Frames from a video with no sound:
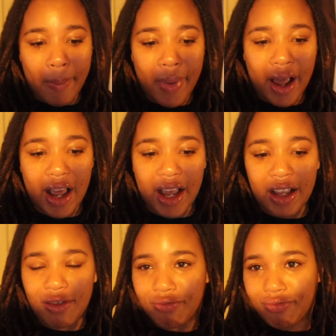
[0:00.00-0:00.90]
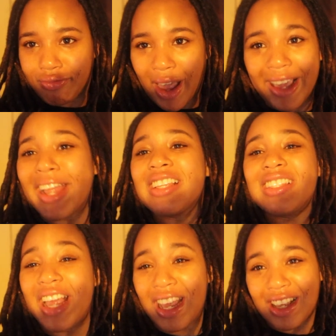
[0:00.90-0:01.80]
My, I can't
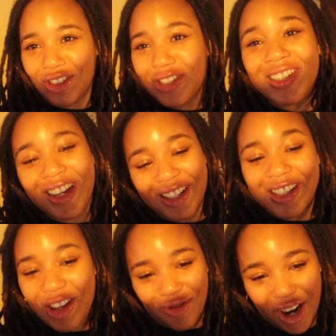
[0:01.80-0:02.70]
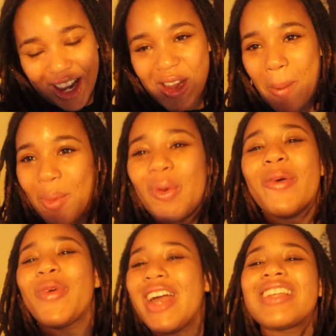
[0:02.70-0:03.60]
say because she's sitting right here. But we,
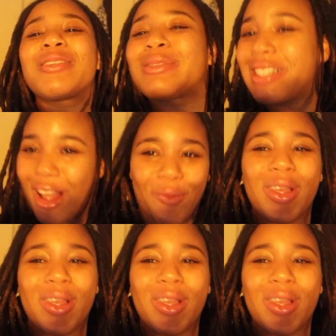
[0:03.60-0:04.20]
we got some stuff.